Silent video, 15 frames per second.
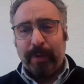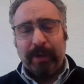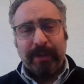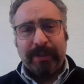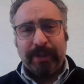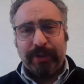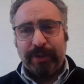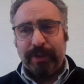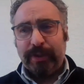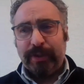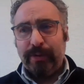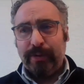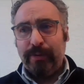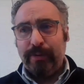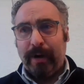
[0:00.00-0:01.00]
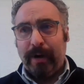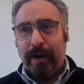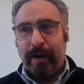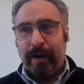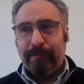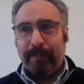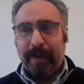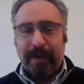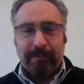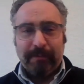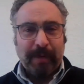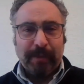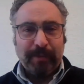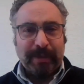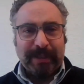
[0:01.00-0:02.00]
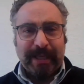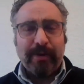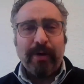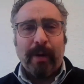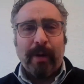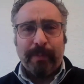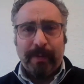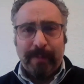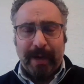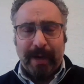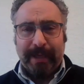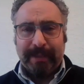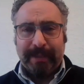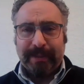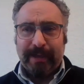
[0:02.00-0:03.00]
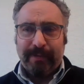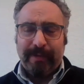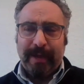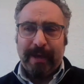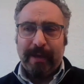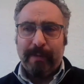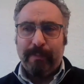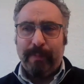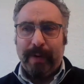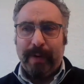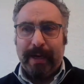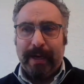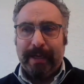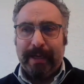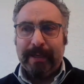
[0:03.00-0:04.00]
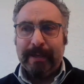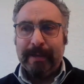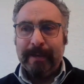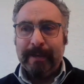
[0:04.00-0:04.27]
politicians who are, I would say, compromised, I think, by